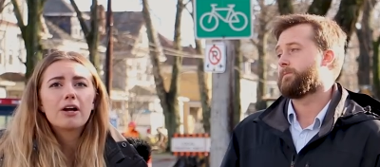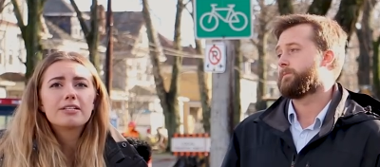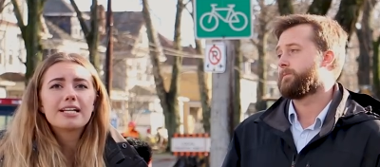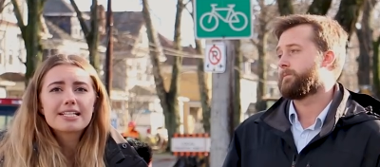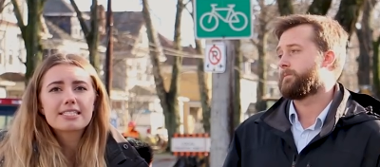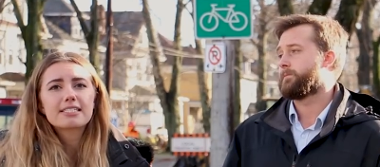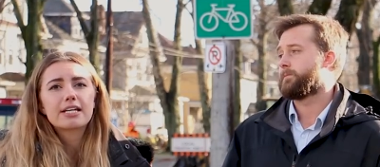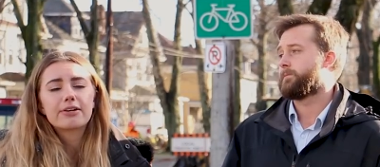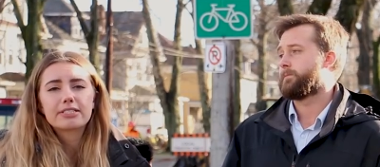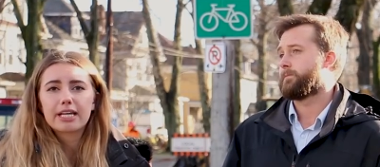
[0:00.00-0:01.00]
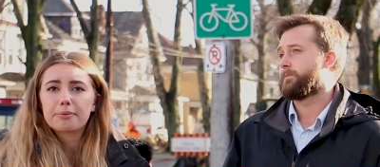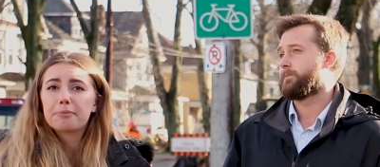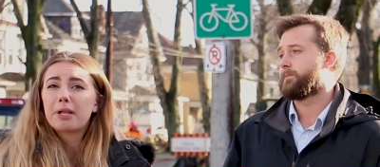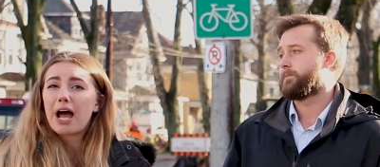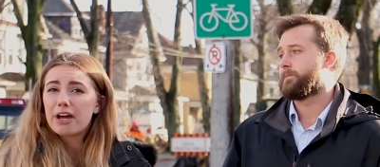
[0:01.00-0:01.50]
Speaker 1: are necessary to get
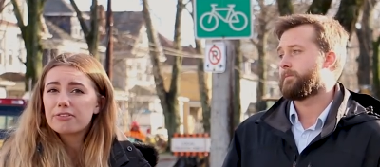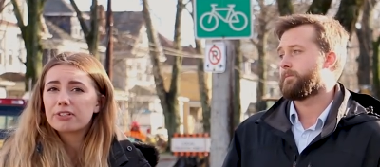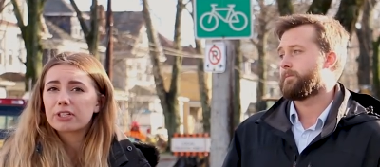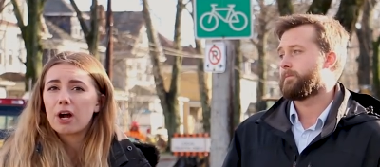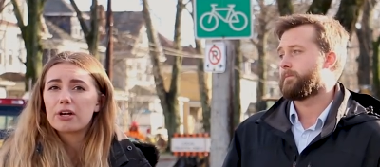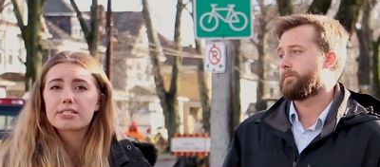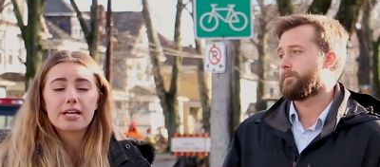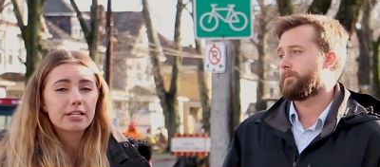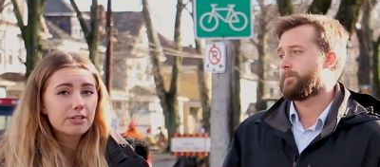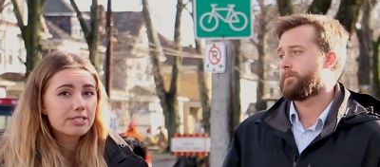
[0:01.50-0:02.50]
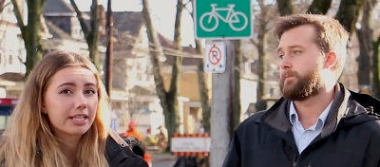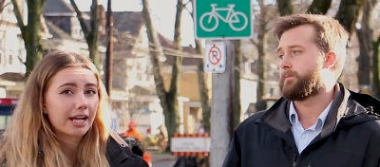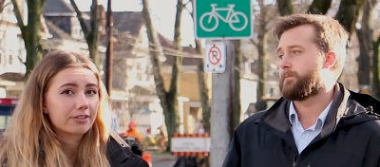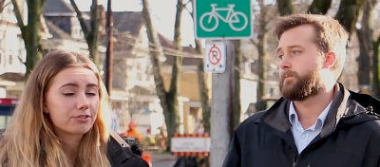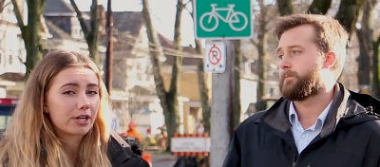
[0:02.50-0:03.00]
people out of their cars and using
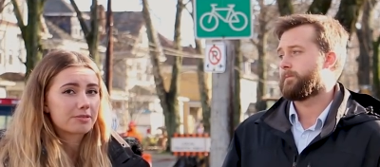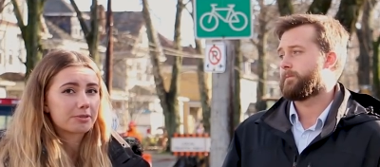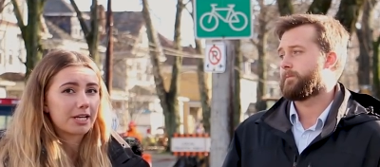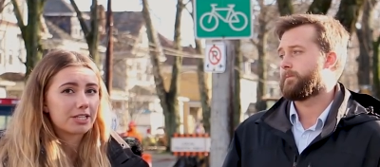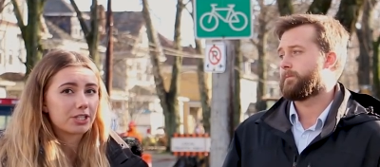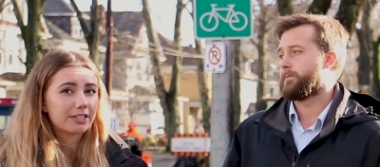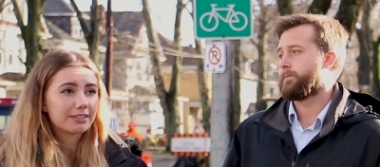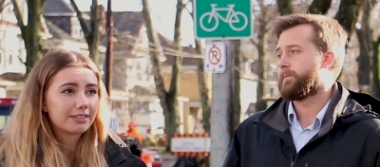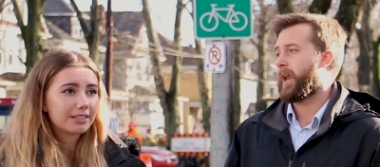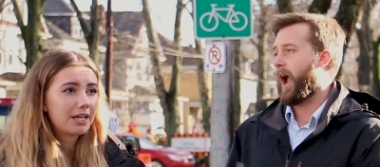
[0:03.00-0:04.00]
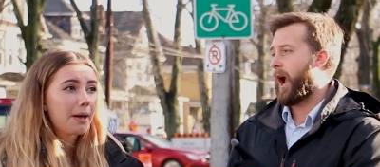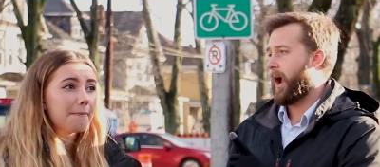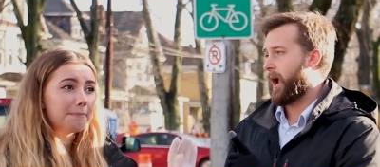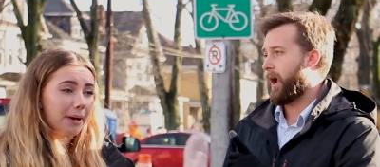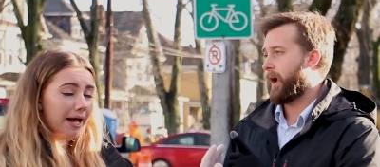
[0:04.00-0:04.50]
active transportation. Ah.
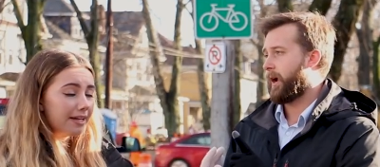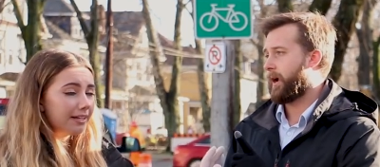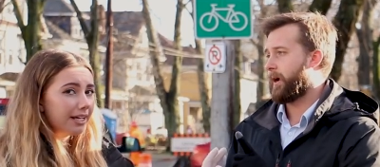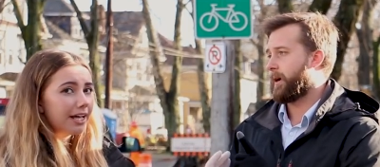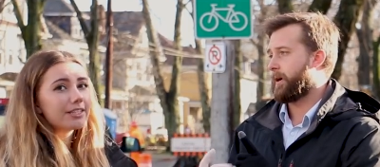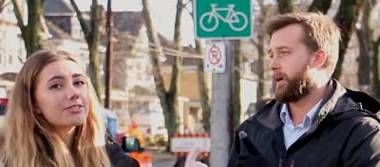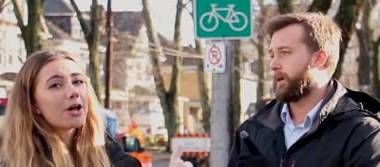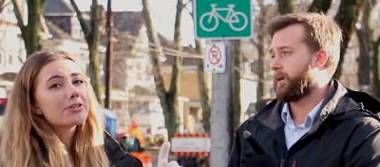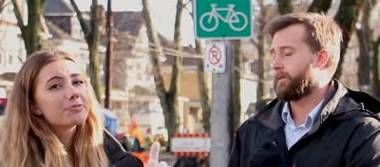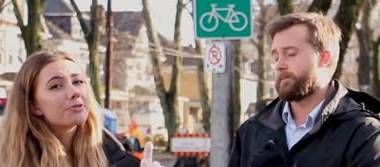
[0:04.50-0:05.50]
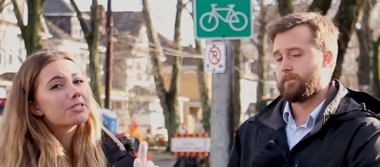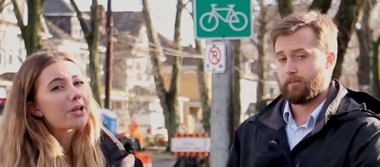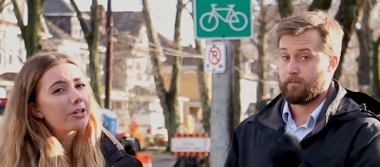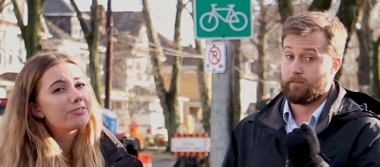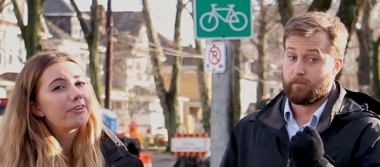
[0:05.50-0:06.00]
But there's also a
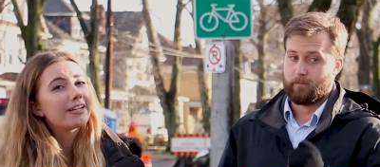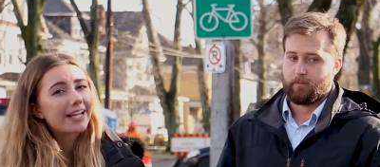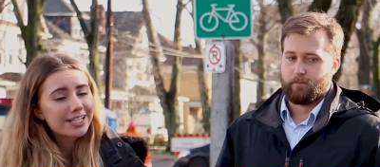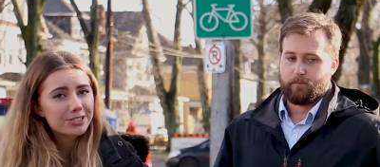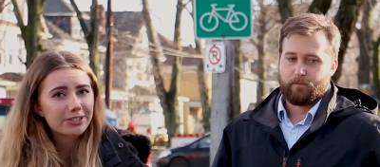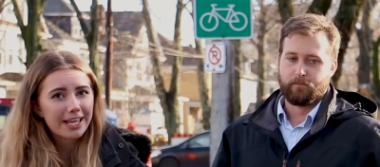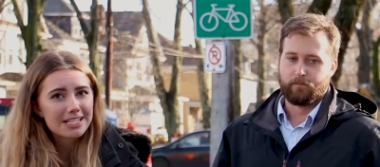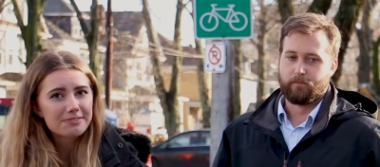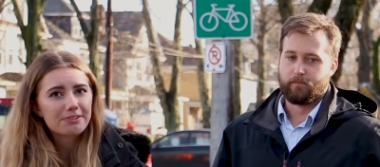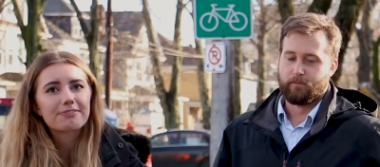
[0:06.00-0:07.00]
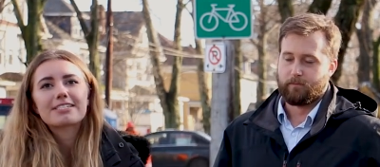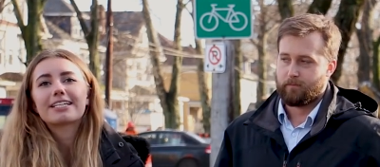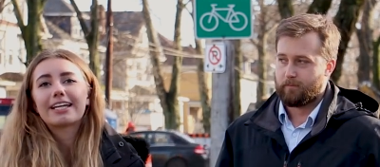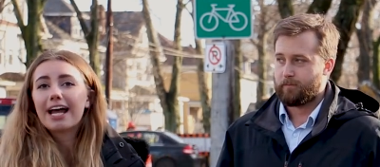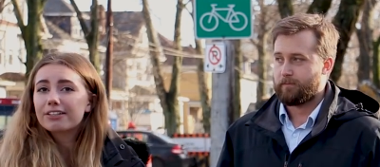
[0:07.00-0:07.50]
solid financial case for
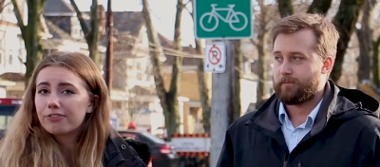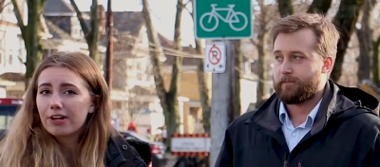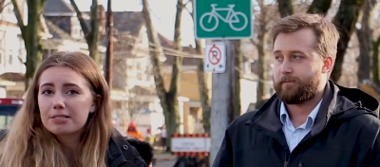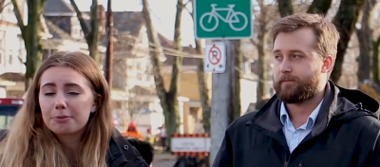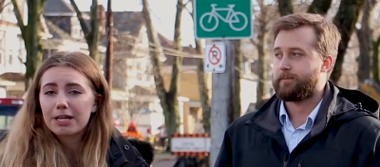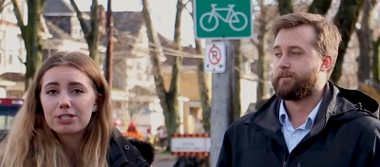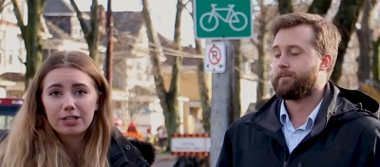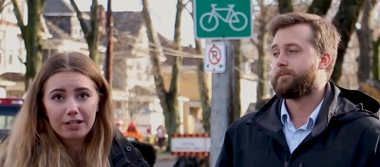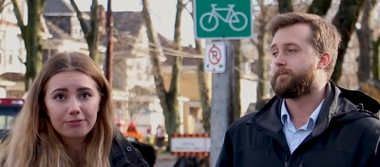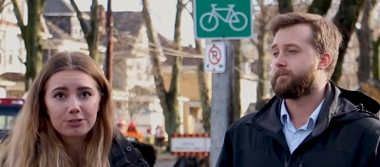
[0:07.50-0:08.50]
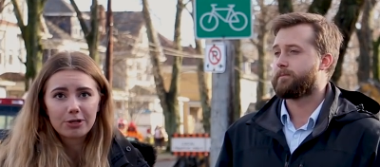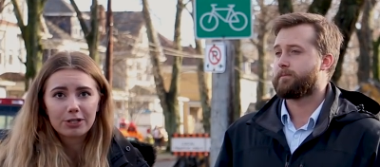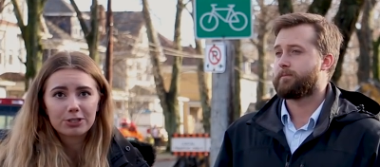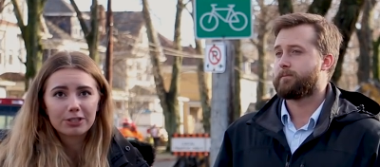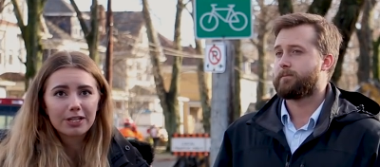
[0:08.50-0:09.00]
investing in active transportation
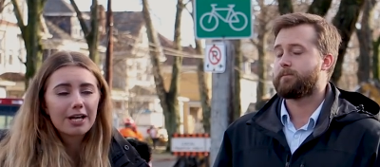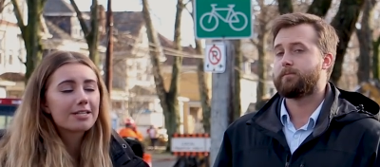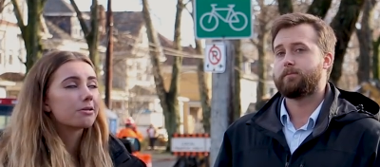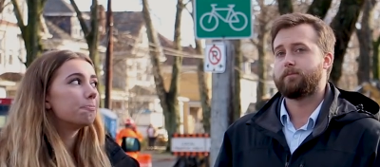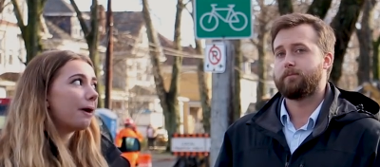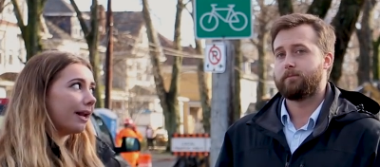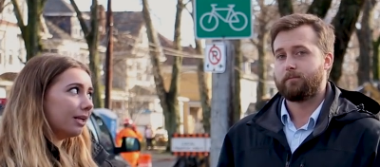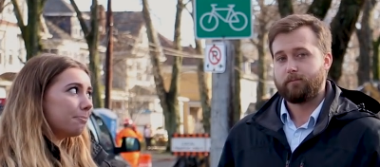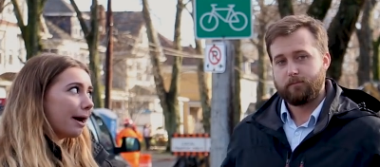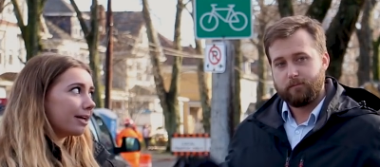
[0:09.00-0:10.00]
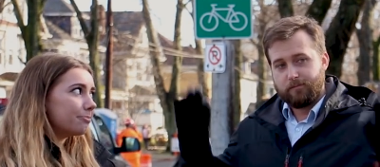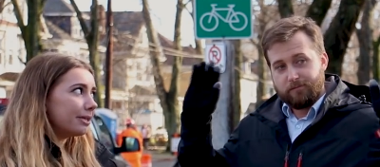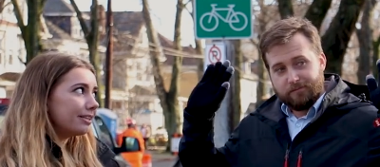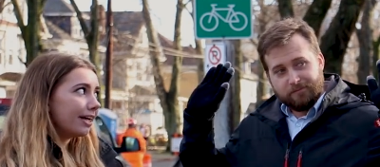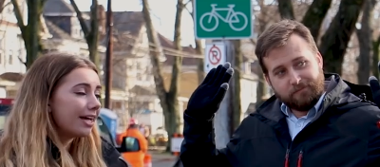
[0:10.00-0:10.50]
infrastructure, so pedal it back a
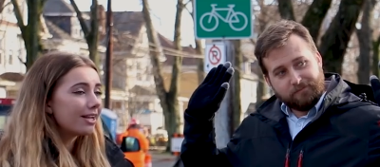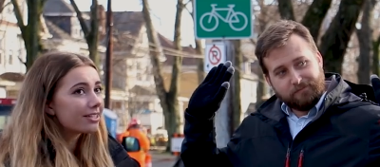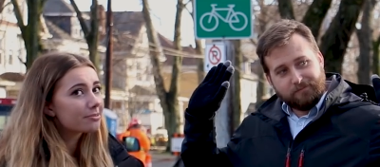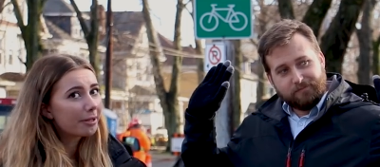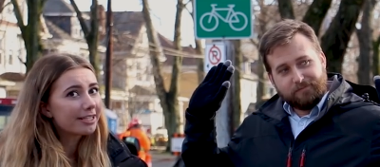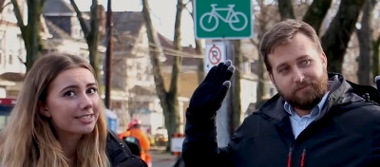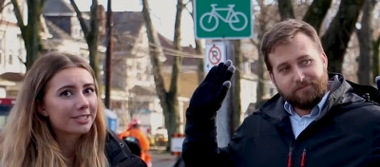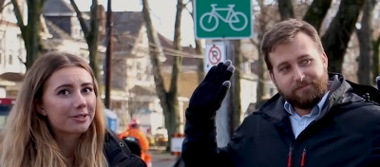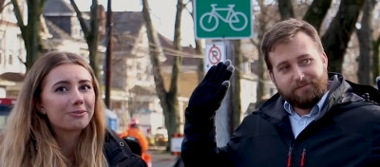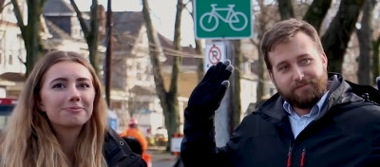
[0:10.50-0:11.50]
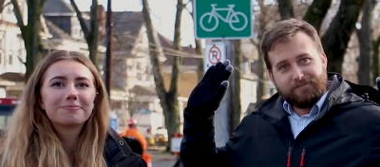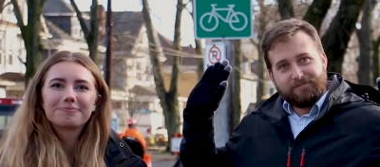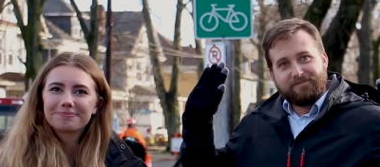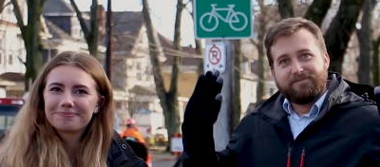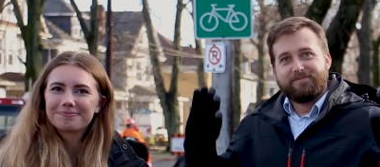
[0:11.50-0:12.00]
bit and I'll explain it to you.
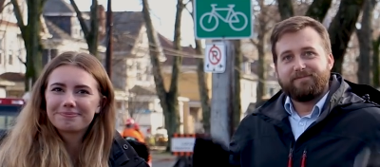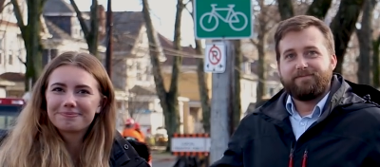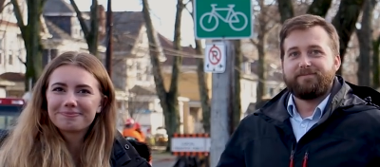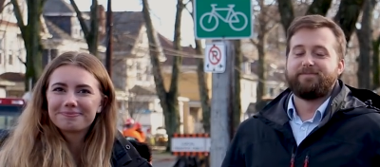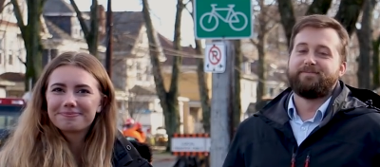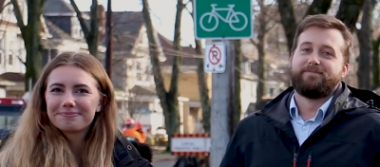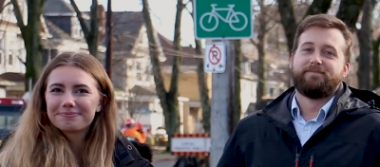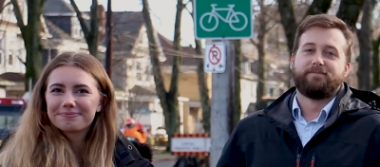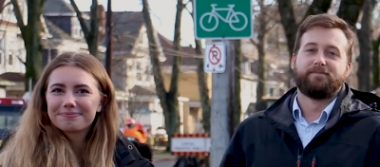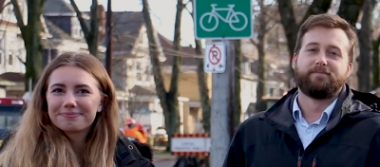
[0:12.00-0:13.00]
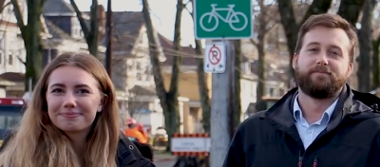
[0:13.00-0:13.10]
On average,